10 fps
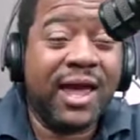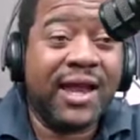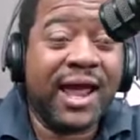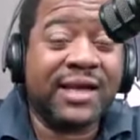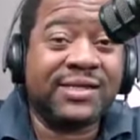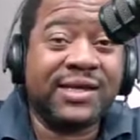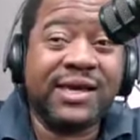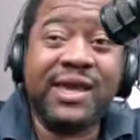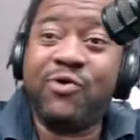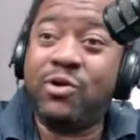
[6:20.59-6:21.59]
and actually
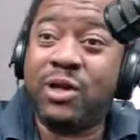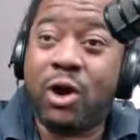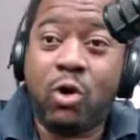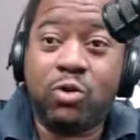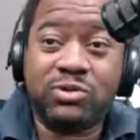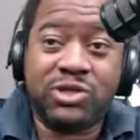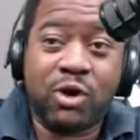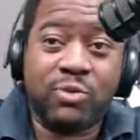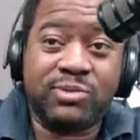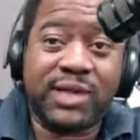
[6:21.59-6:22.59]
leave on their own
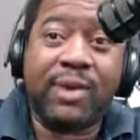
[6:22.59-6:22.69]
terms.